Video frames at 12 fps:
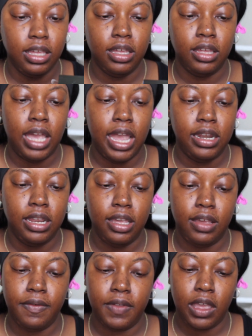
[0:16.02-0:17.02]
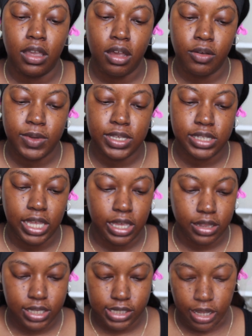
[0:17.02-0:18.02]
the idea of like always
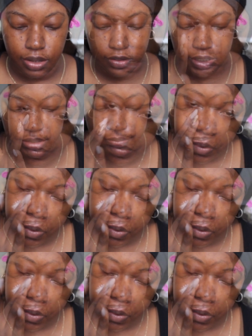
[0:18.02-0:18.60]
taking this out.